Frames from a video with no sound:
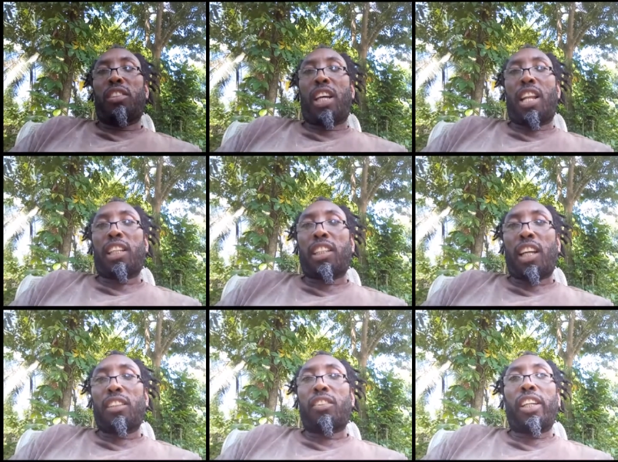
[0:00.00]
You
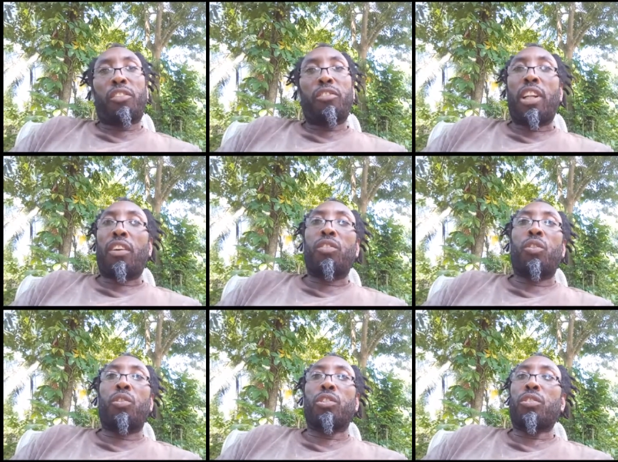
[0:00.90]
understand? To get rid of
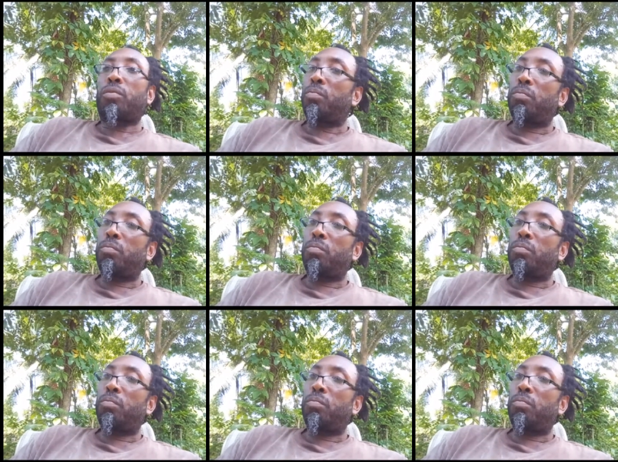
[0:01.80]
those